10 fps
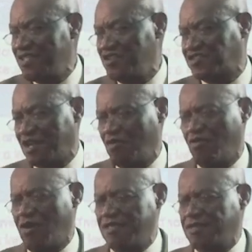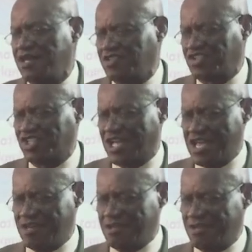and you say, oh, I think it's
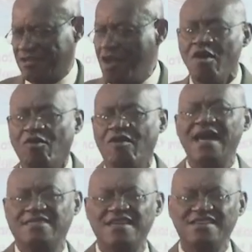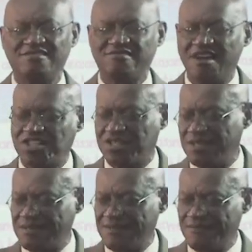China. Oh, I think it's Russia.
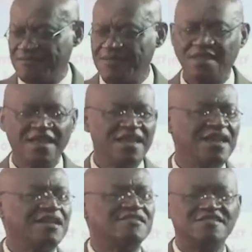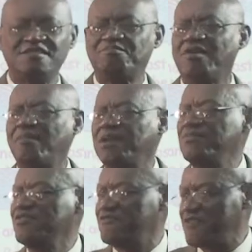Here is the problem
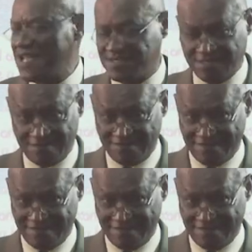you face